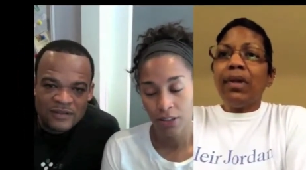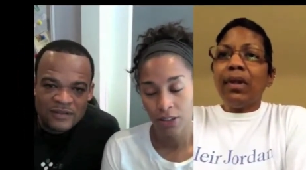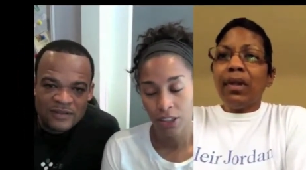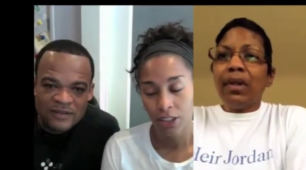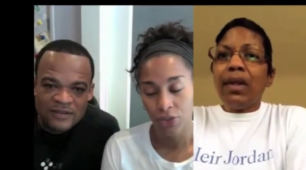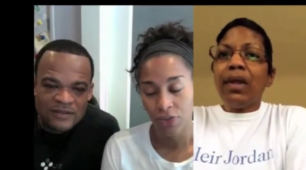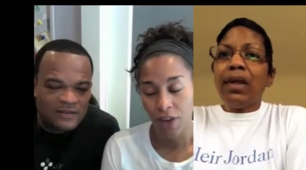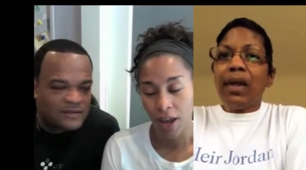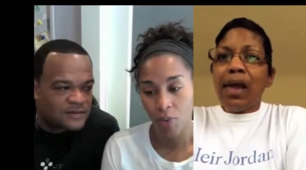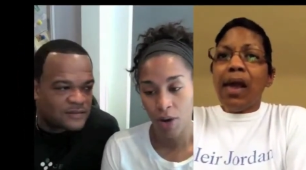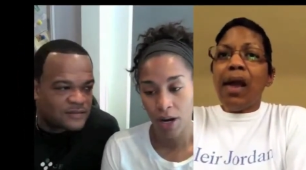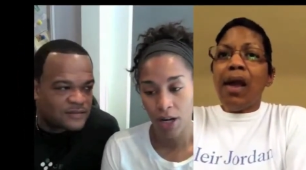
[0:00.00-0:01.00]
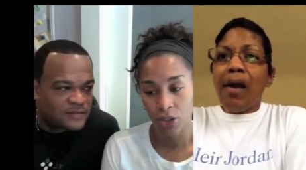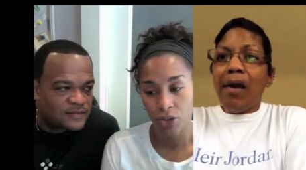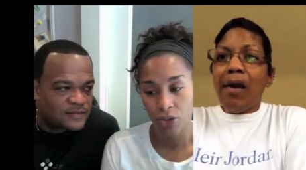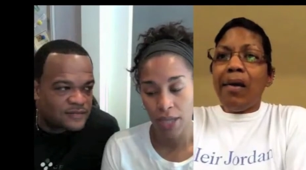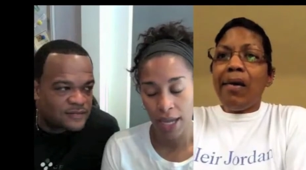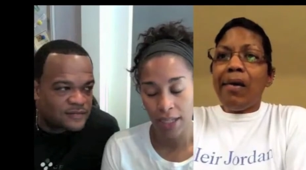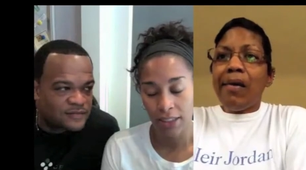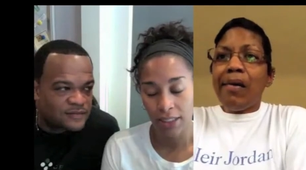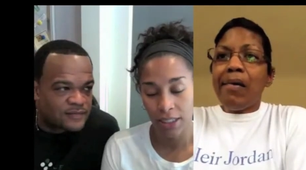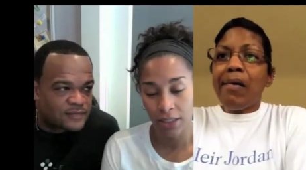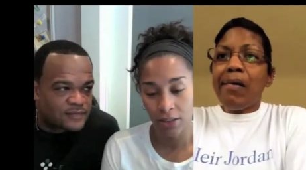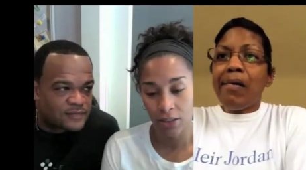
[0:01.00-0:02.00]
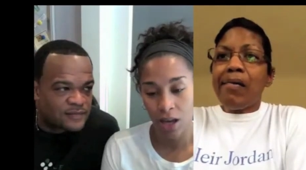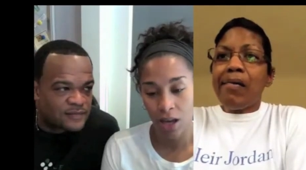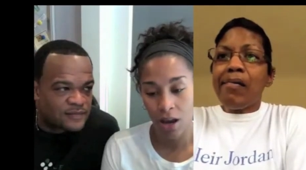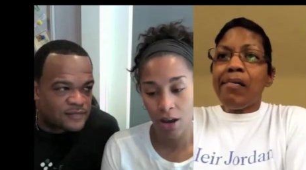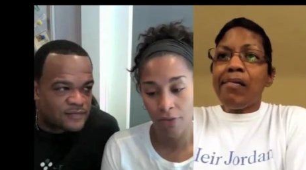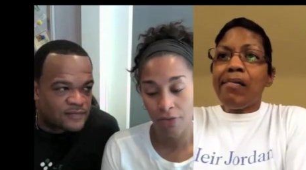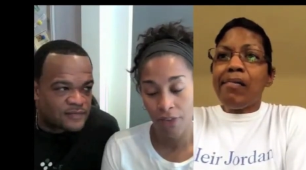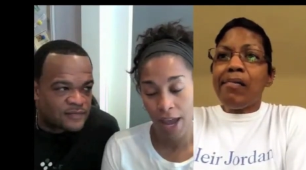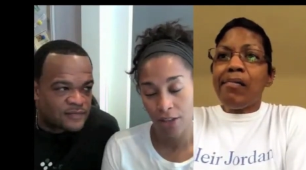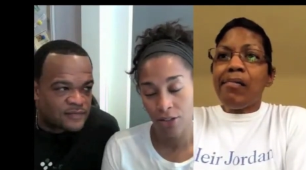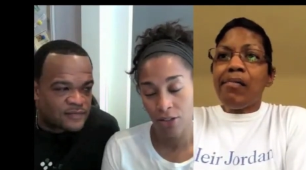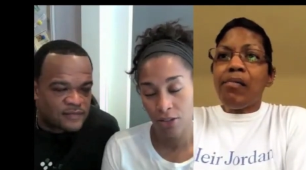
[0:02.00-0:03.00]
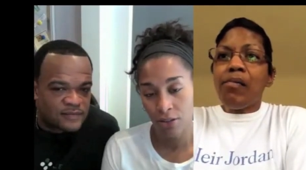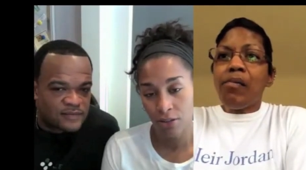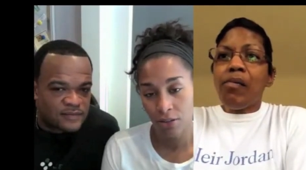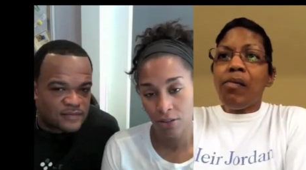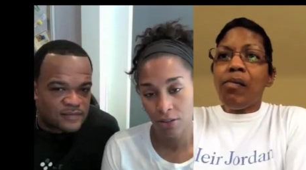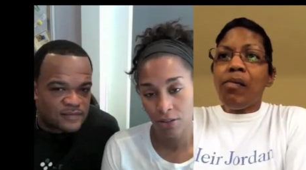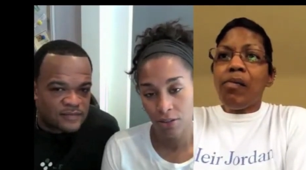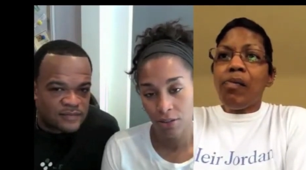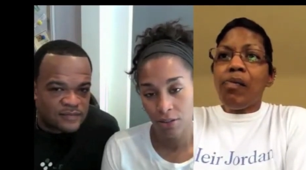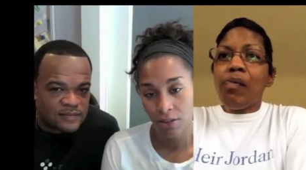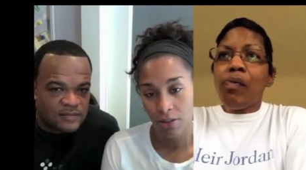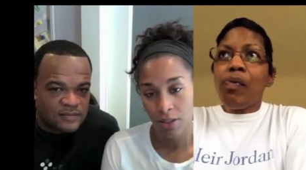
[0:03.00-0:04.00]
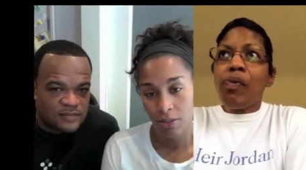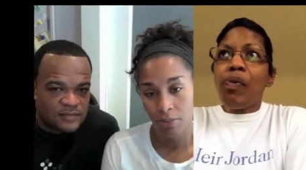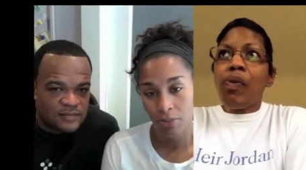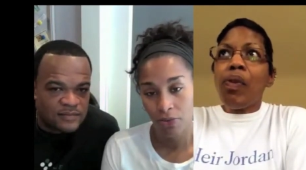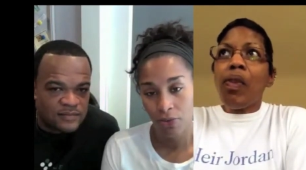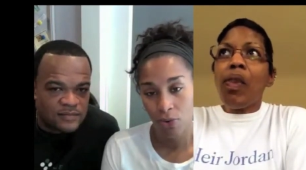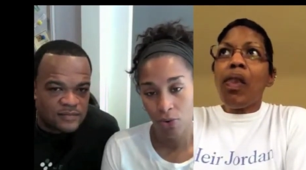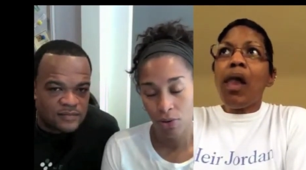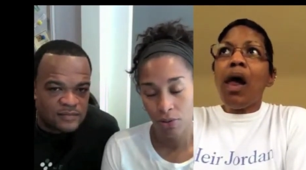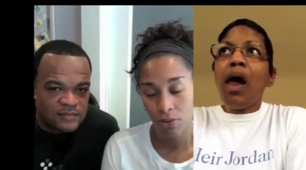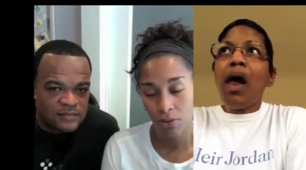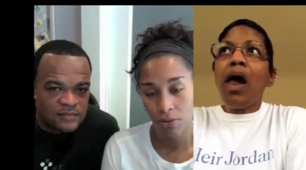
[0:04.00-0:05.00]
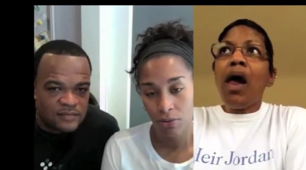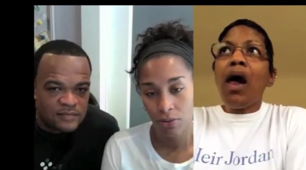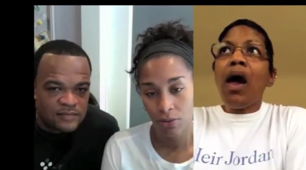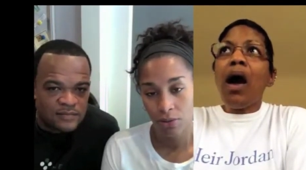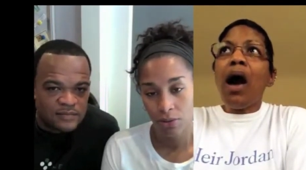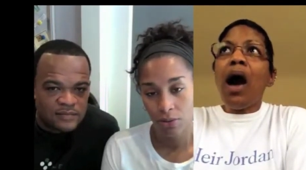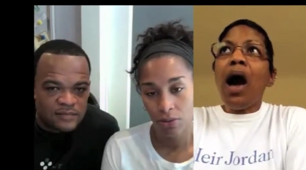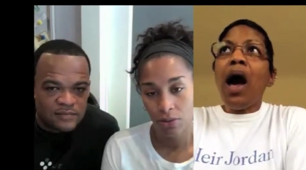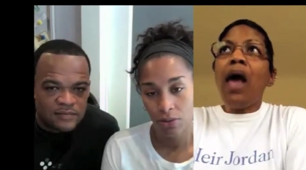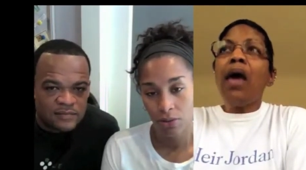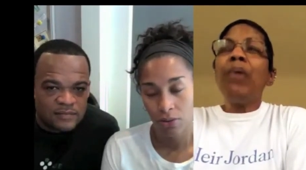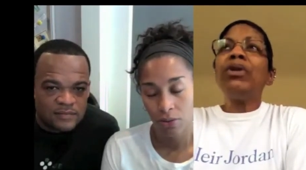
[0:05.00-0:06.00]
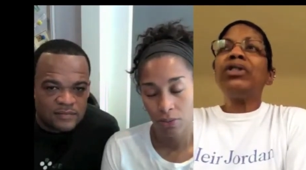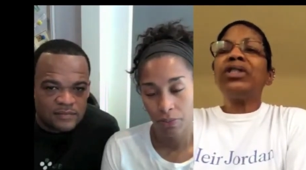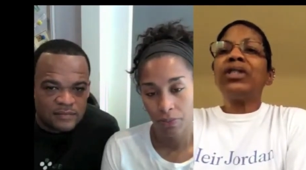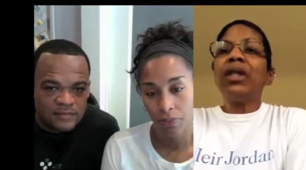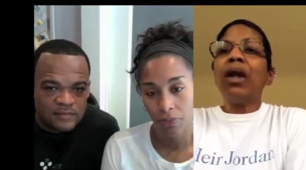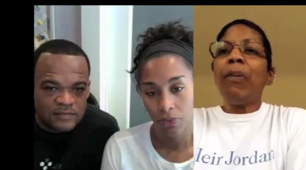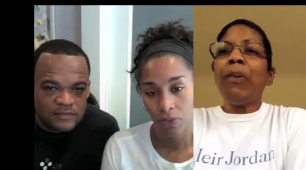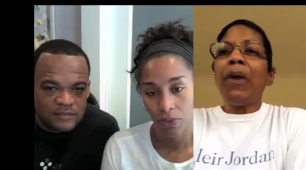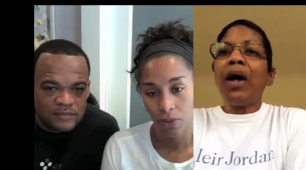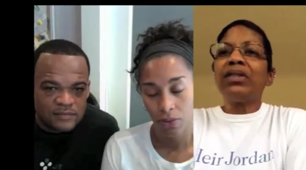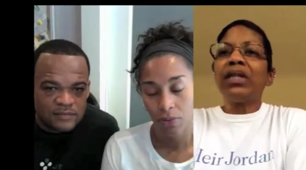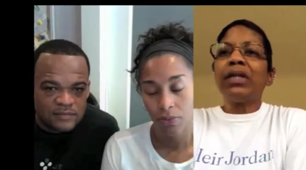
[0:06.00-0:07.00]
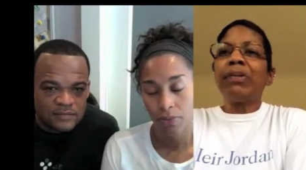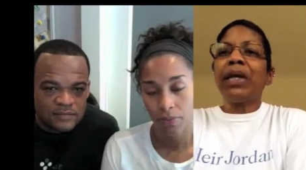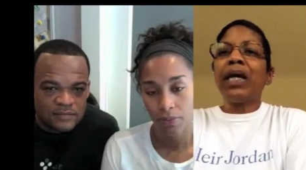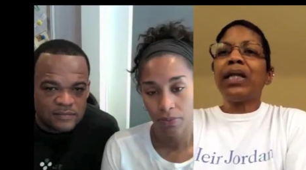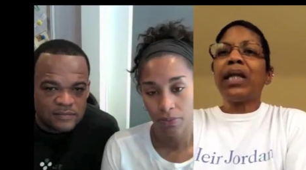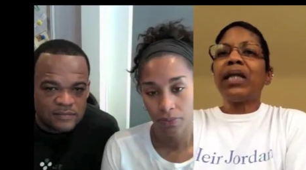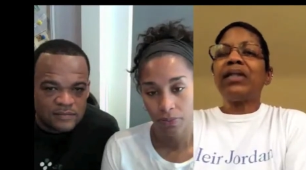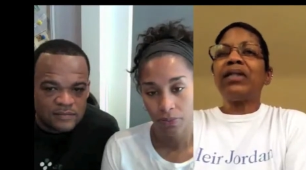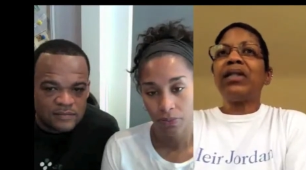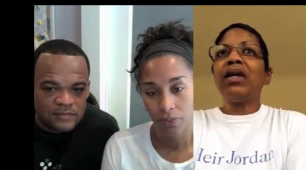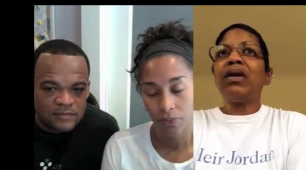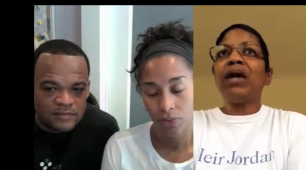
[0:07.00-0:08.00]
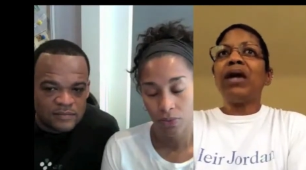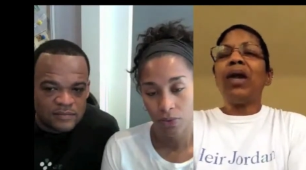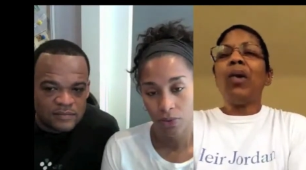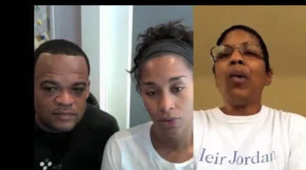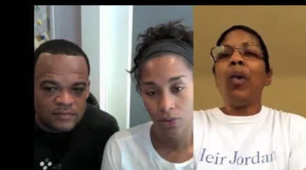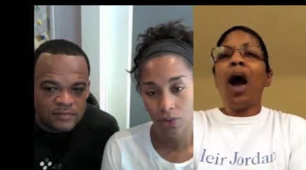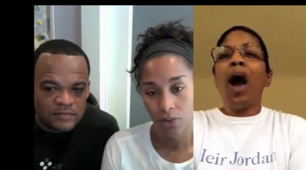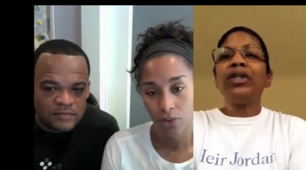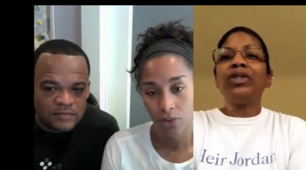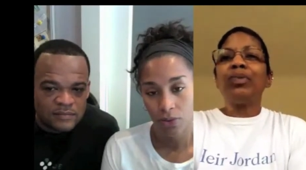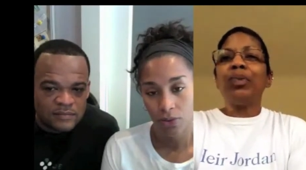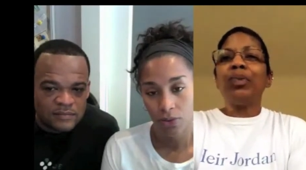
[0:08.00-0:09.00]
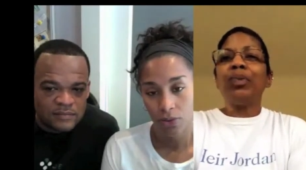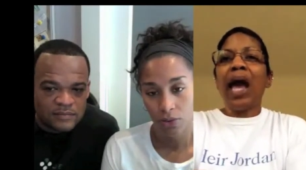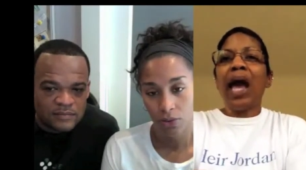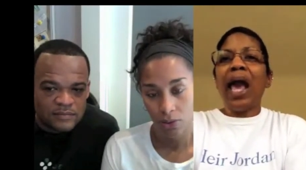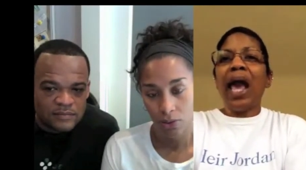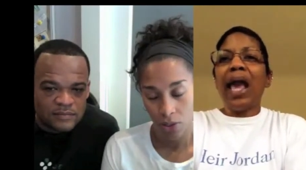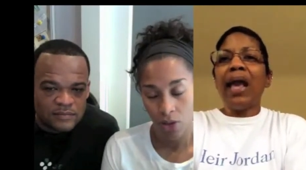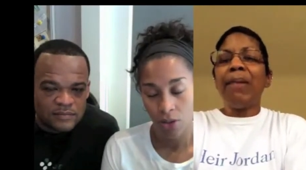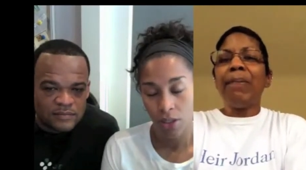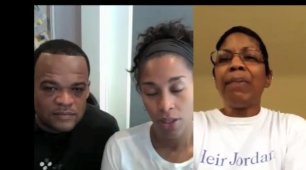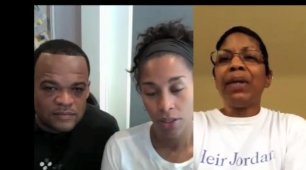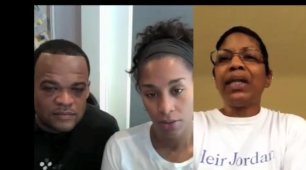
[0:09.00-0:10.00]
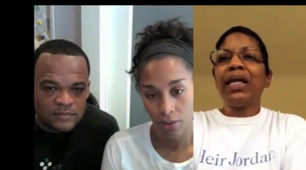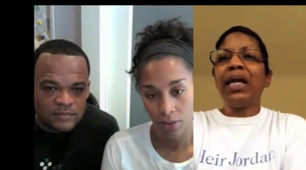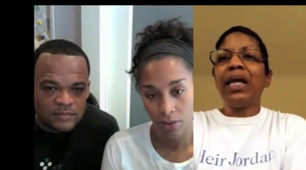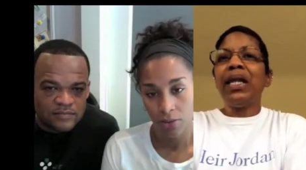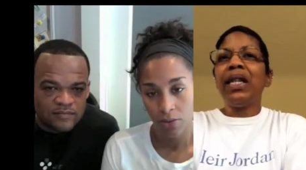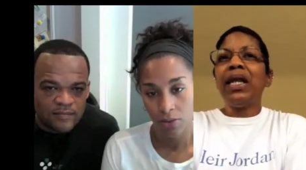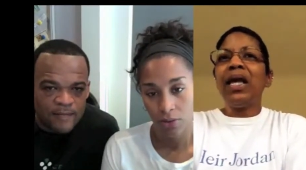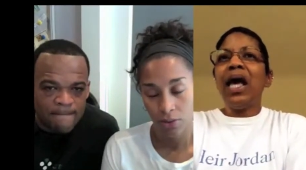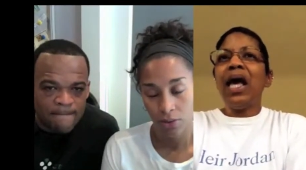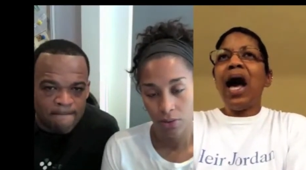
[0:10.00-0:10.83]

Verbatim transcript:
Speaker 1: Did you find where you gained it uh, faster than before?
Speaker 2: It was a slow process because I still kind of watched what I ate, but okay. then I